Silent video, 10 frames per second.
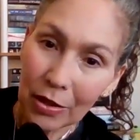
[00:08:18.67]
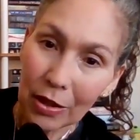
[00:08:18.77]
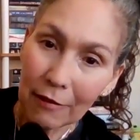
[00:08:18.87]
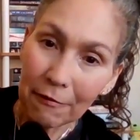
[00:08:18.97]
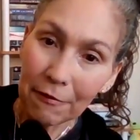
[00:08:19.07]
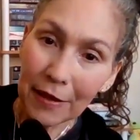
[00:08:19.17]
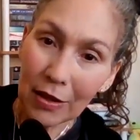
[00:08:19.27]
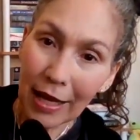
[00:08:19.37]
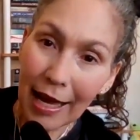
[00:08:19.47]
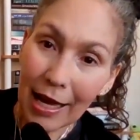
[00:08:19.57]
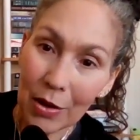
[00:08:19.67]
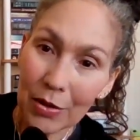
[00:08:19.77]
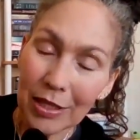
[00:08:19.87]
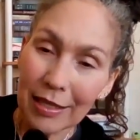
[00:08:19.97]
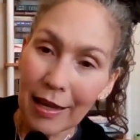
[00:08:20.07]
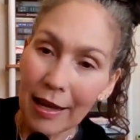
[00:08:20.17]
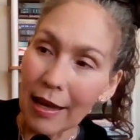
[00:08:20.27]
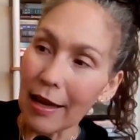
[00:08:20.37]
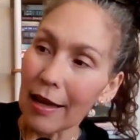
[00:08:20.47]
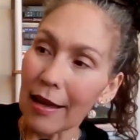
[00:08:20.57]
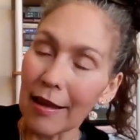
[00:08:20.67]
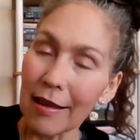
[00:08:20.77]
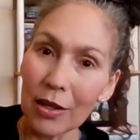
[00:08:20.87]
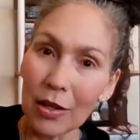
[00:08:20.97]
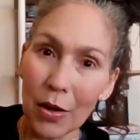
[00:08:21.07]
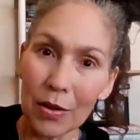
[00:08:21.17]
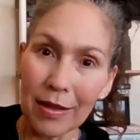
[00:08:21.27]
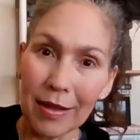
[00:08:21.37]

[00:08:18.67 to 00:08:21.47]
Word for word: You can fill out uh, you know,